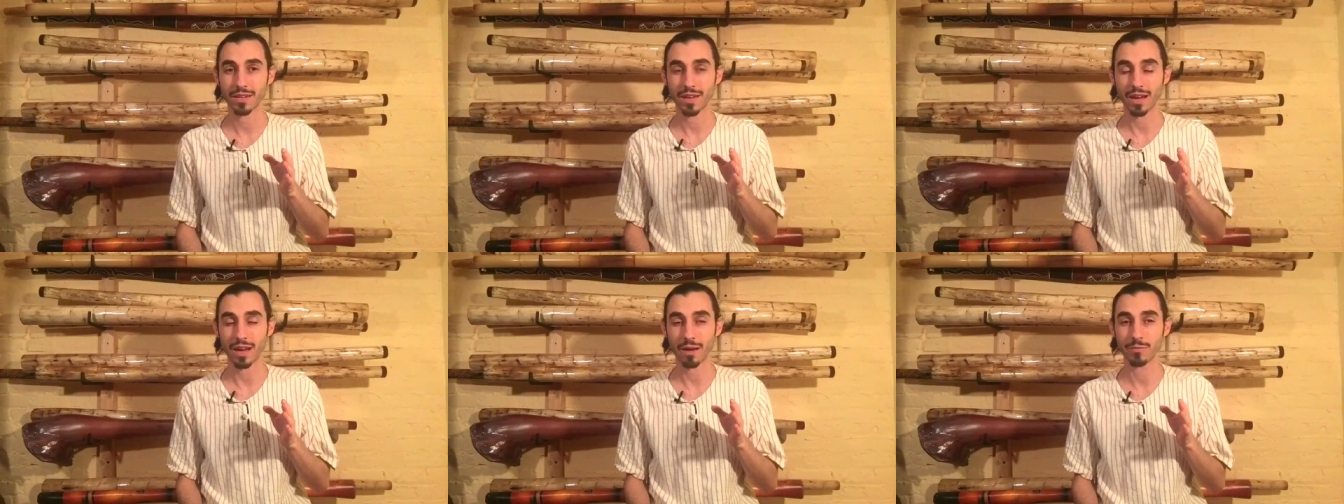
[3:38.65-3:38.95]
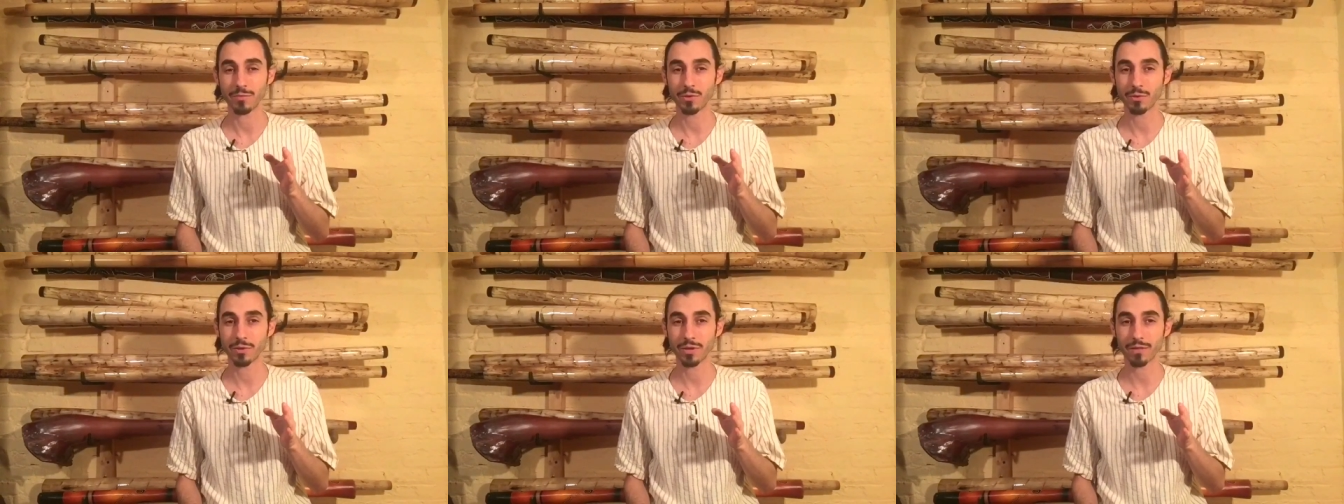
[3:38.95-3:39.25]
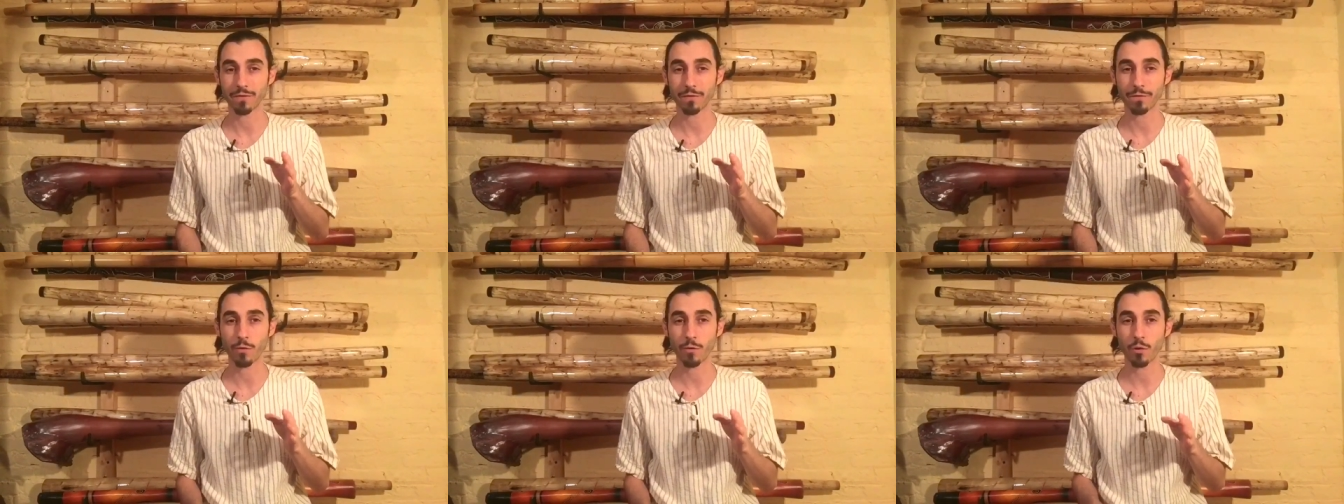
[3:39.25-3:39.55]
I'm doing
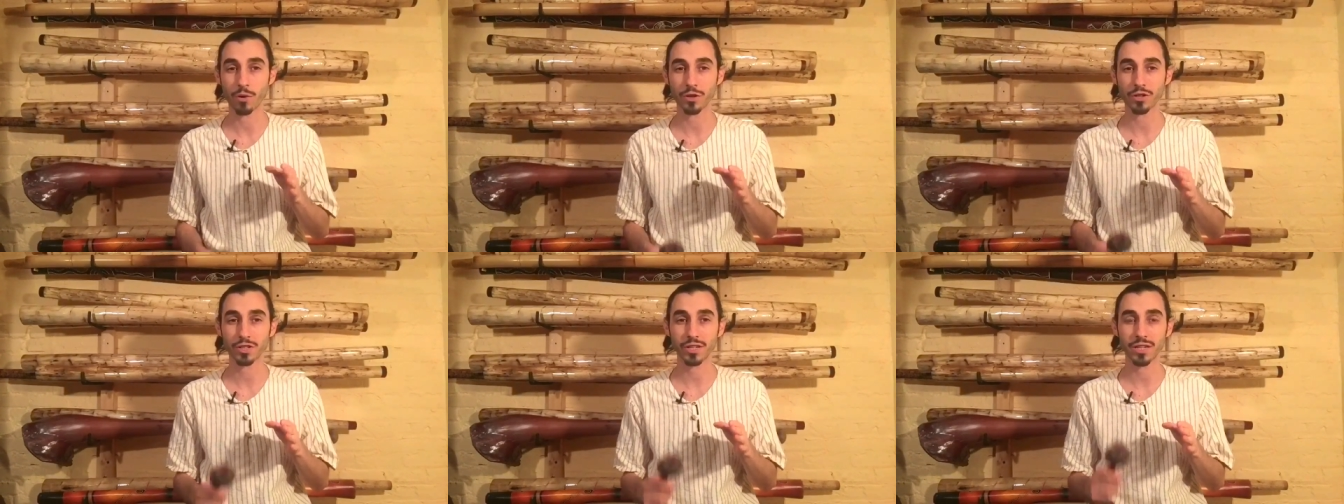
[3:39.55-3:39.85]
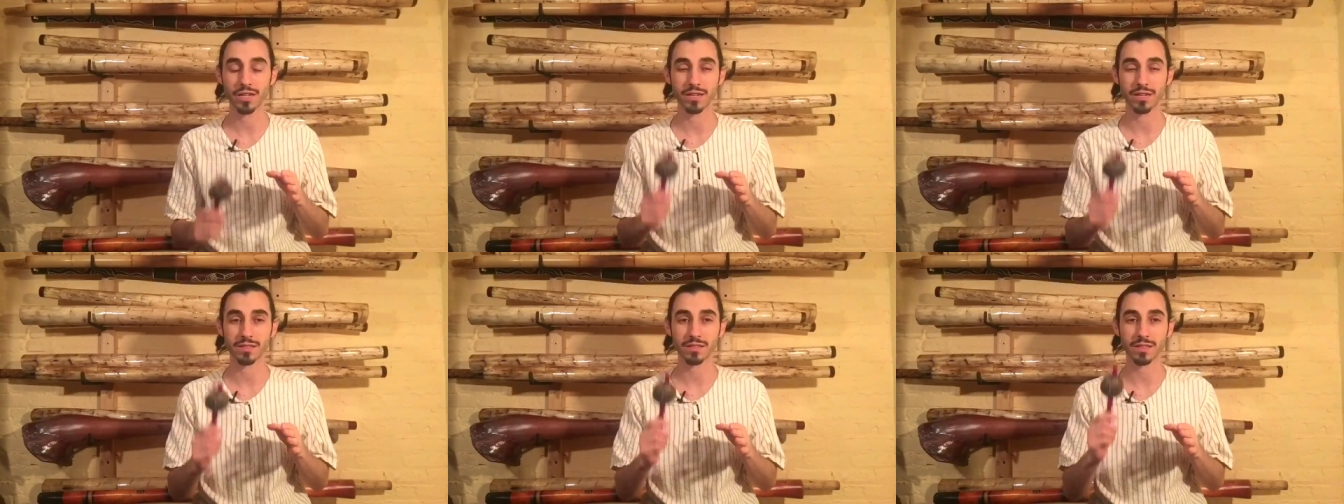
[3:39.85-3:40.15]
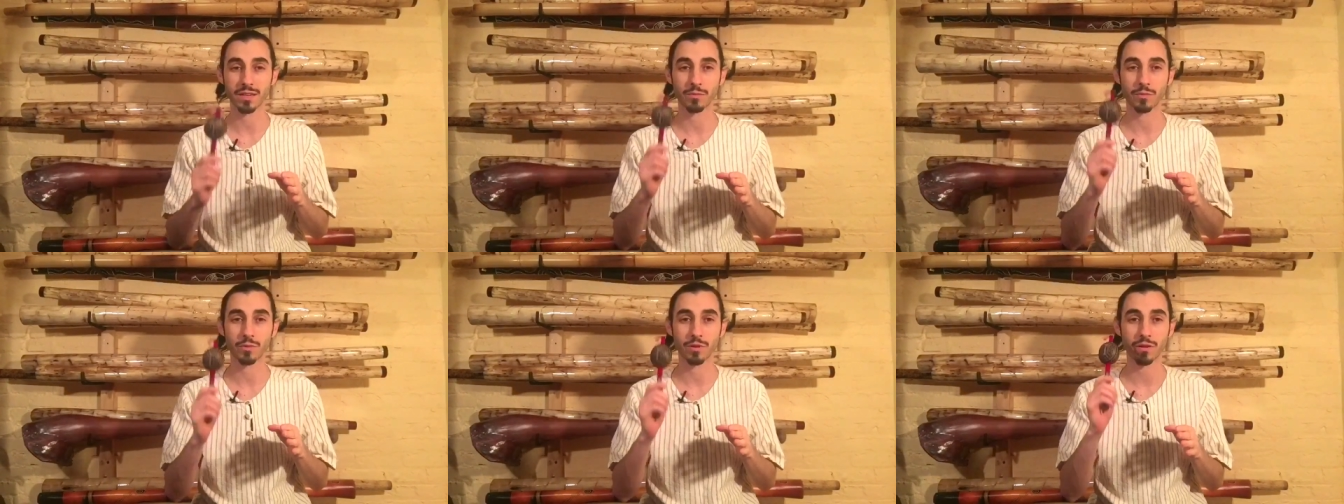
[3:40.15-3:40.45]
4 shakes.
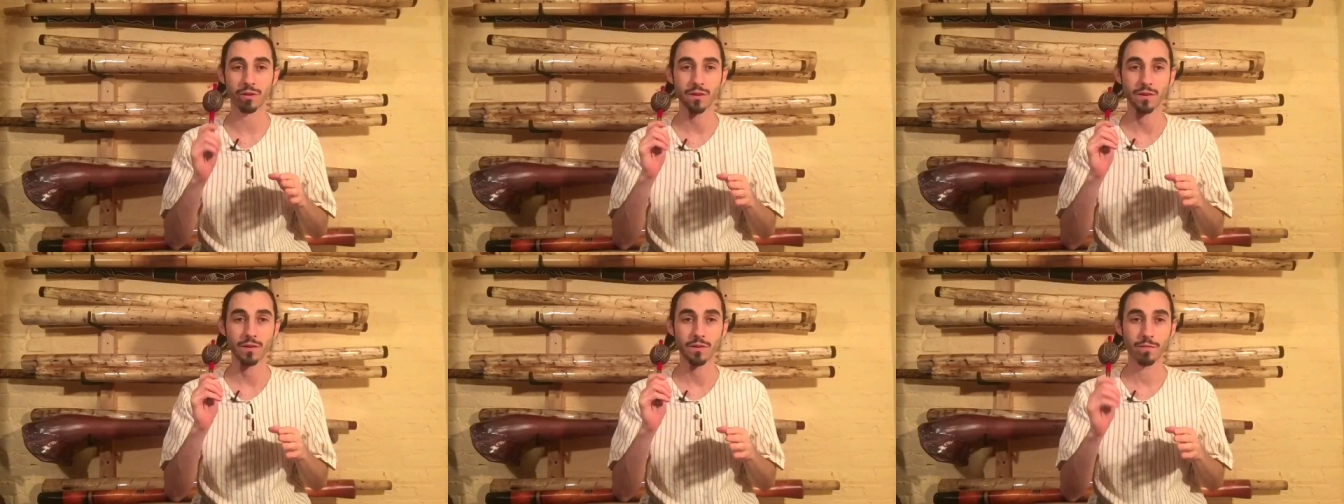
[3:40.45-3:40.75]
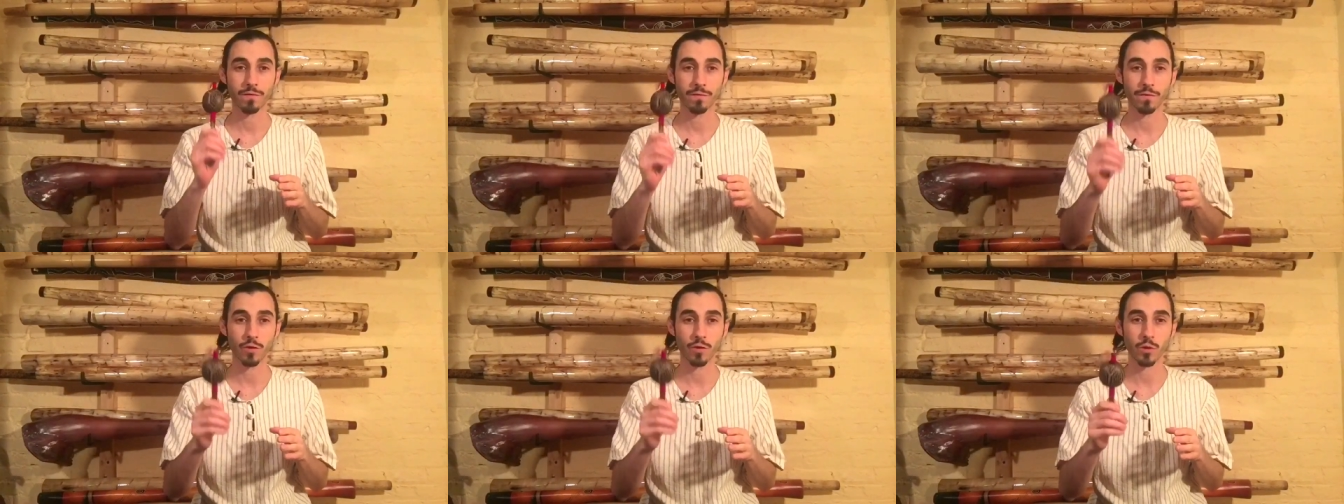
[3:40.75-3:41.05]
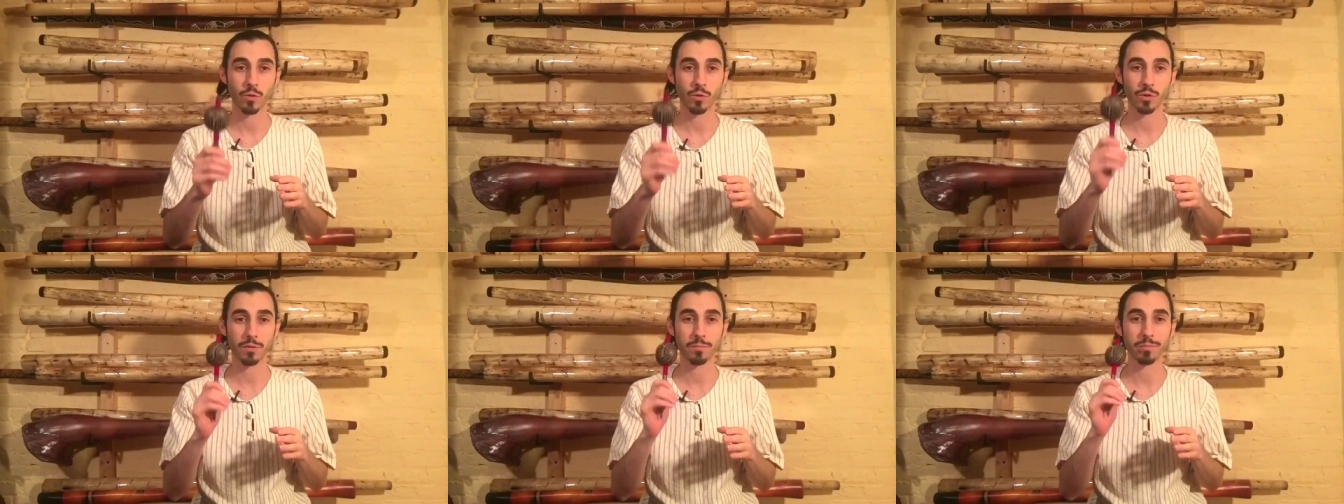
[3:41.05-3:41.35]
I'm going
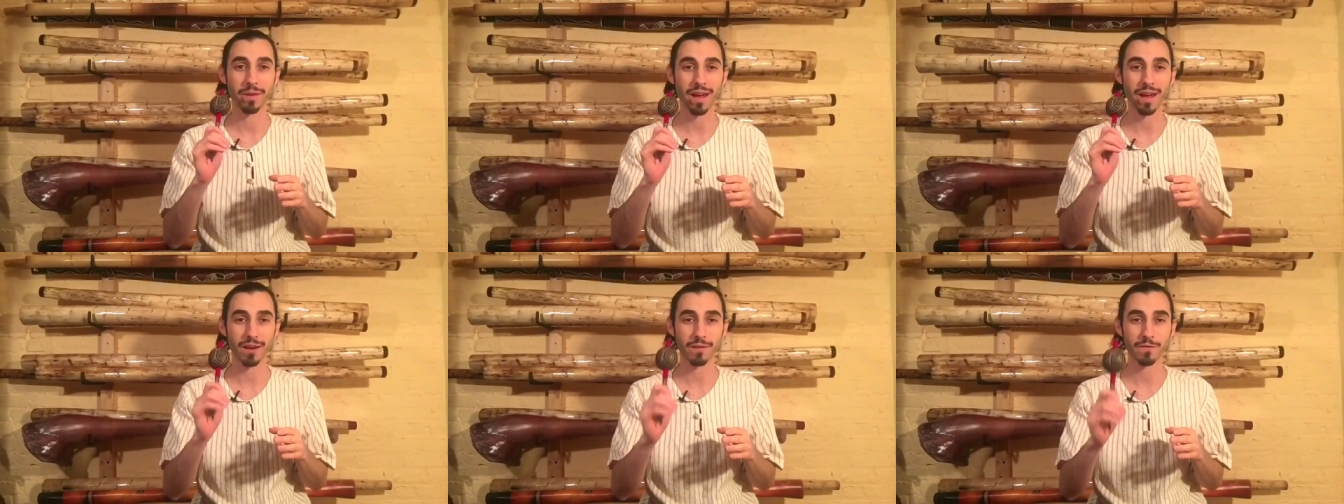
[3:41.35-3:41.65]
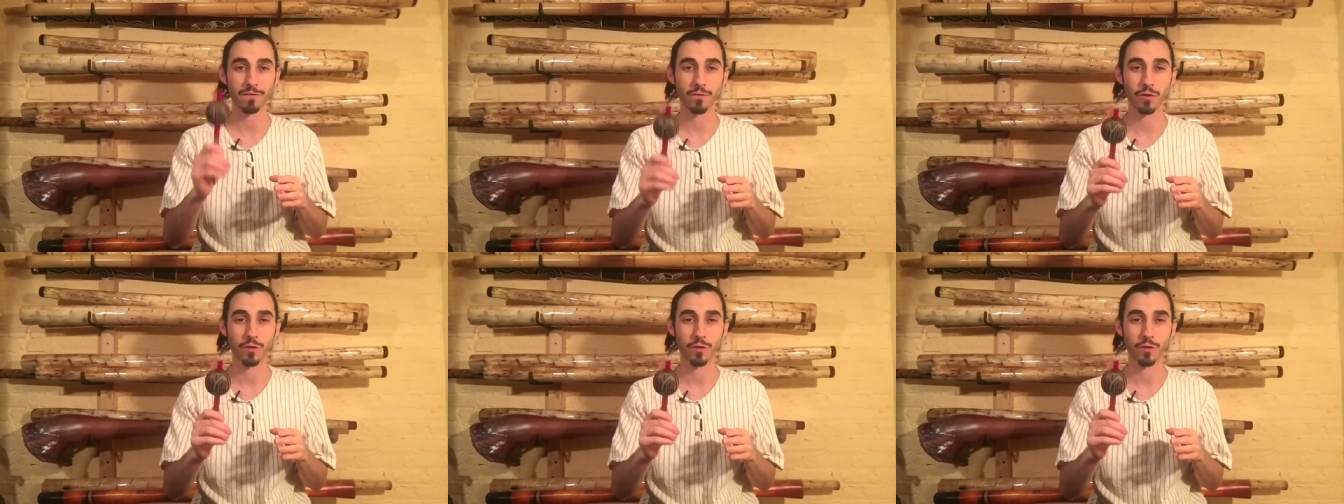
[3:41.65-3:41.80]
forward, back,